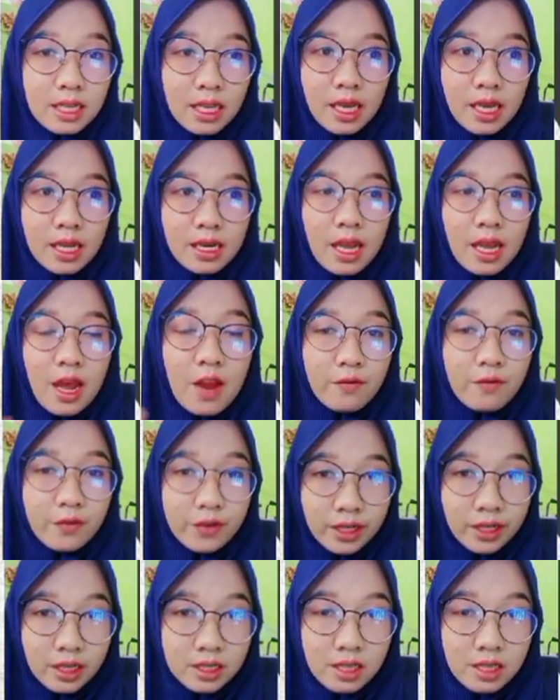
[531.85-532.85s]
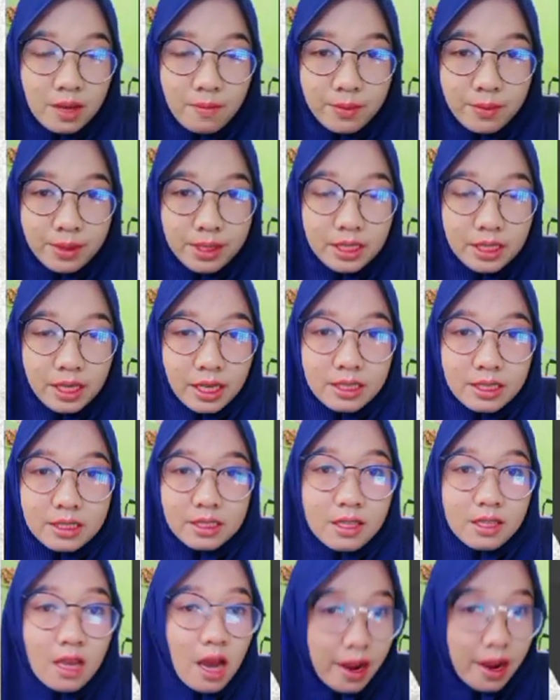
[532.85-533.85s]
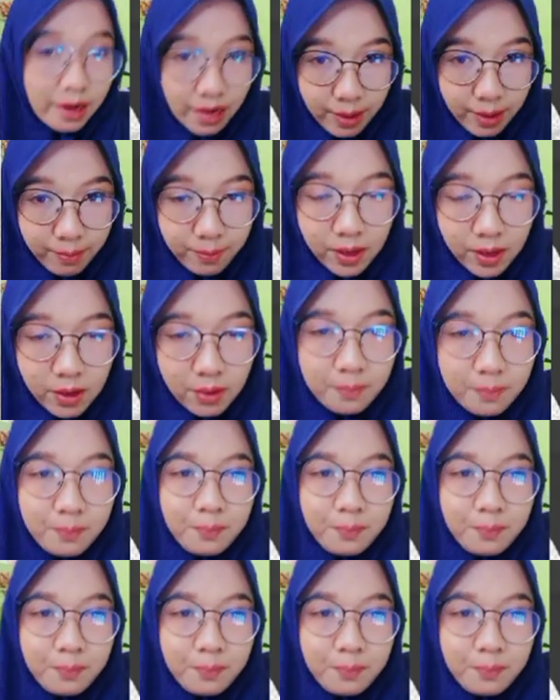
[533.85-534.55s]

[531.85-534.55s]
in, and for example is unhappy.